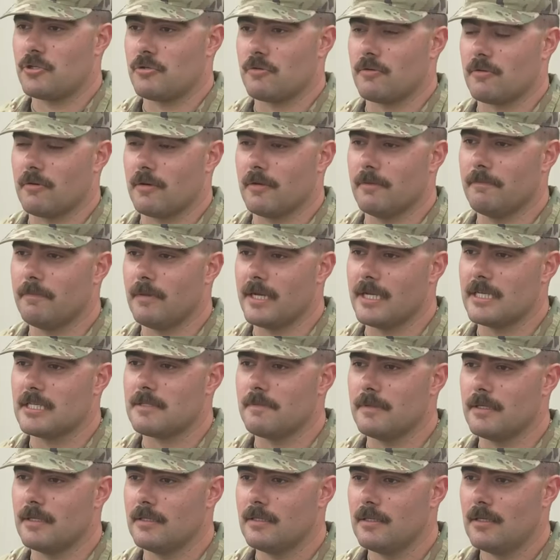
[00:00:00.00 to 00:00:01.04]
order, and
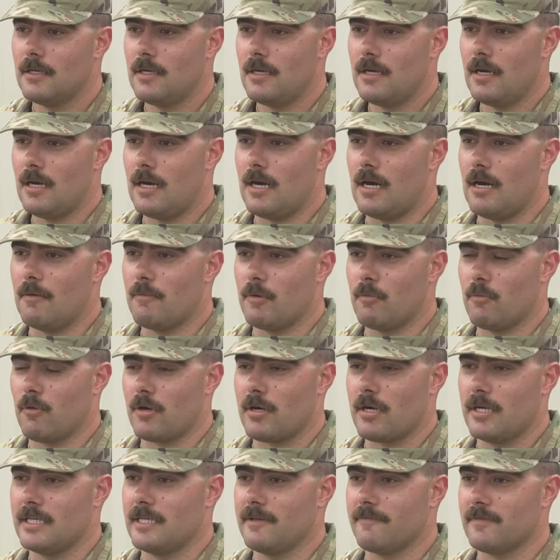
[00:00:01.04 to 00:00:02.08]
placement. Uh, we work
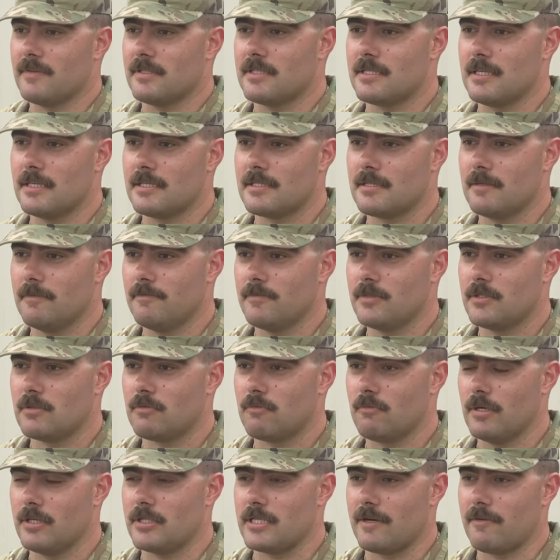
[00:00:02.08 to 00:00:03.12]
on different systems,
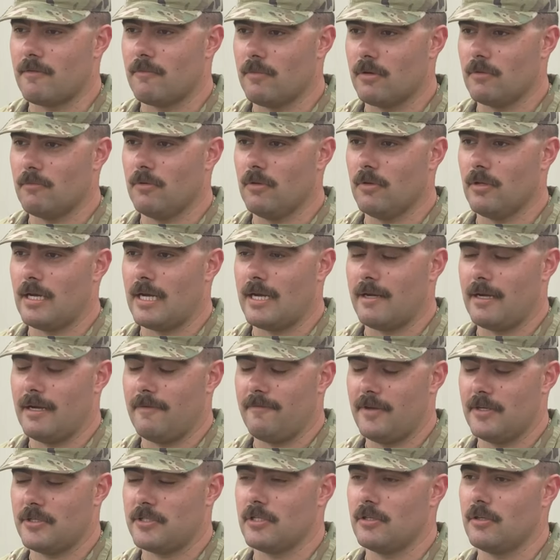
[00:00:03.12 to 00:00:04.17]
which everyone will uh,
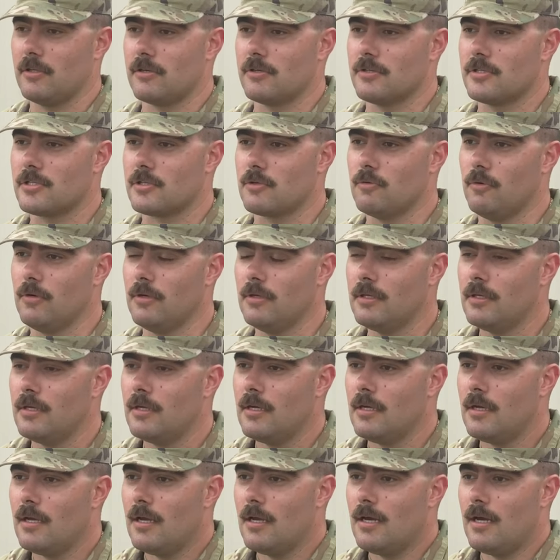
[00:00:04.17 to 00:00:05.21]
eventually learn in school.
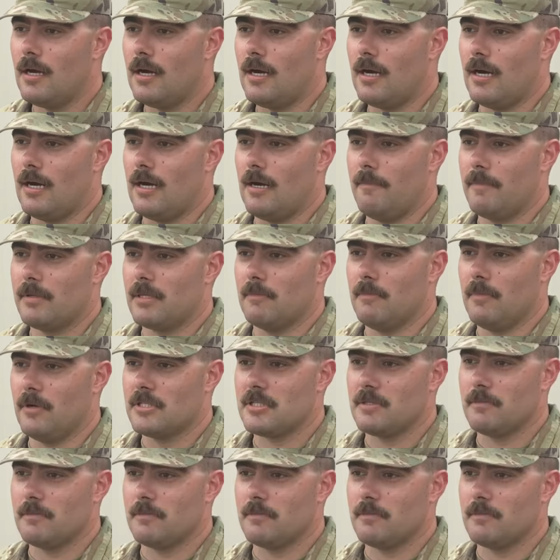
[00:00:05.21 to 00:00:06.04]
Uh, but the most